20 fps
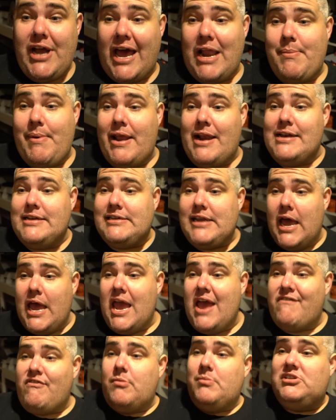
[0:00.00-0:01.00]
got about a
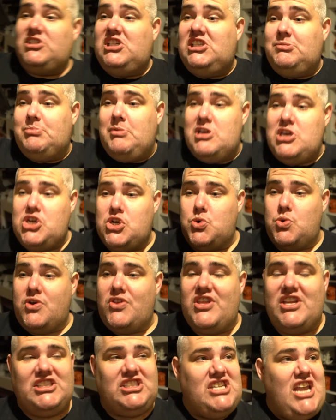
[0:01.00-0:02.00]
day of it, but she's been
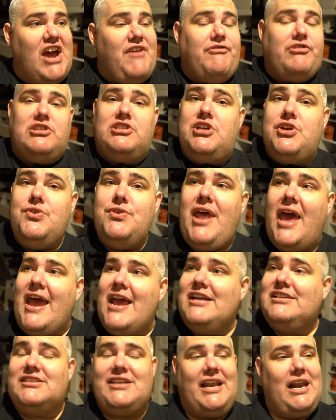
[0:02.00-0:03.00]
doing this now for two
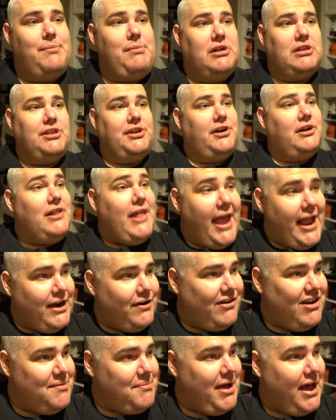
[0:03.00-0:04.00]
days, and I'm a little
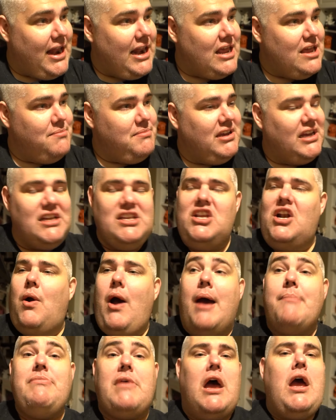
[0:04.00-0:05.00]
angry about it. Because, you know,
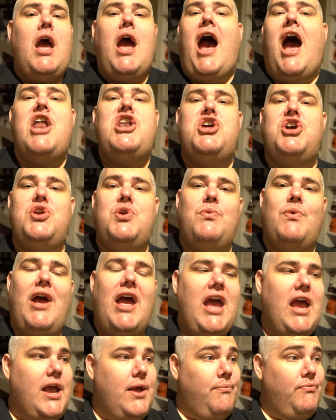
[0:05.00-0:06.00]
I'm not, I, I just you,
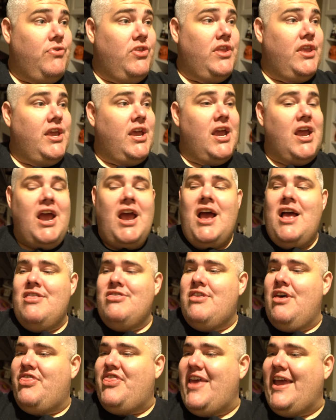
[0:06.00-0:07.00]
wanted to relax.
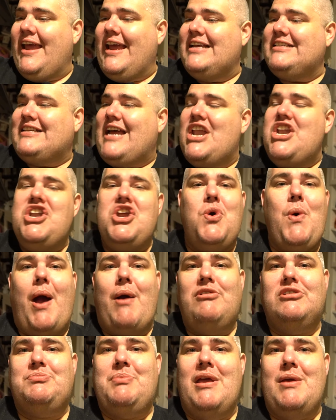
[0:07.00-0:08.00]
The thing is, I knew
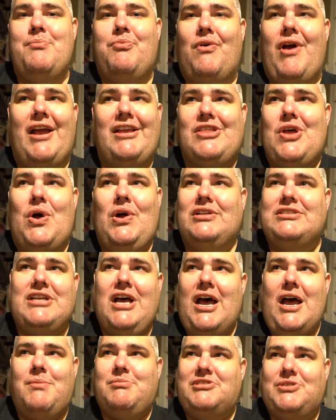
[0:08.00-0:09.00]
I was being pranked the whole
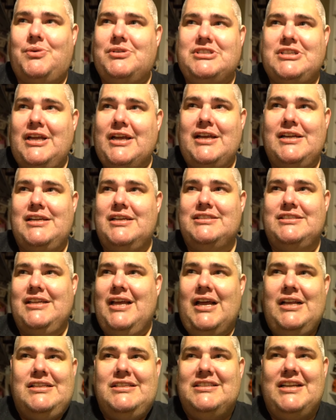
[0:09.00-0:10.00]
time, so it's like it doesn't.
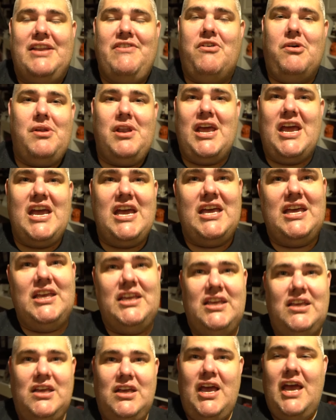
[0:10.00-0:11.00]
doesn't no, even, you
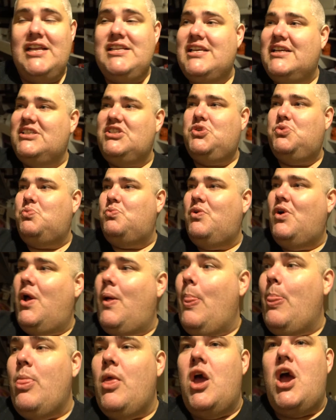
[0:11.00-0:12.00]
didn't. It does. You.
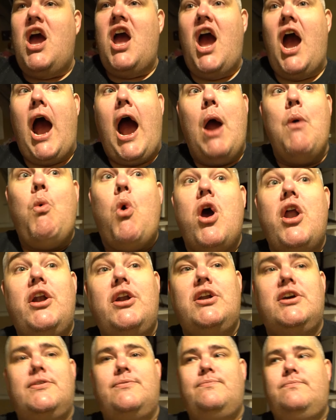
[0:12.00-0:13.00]
I want.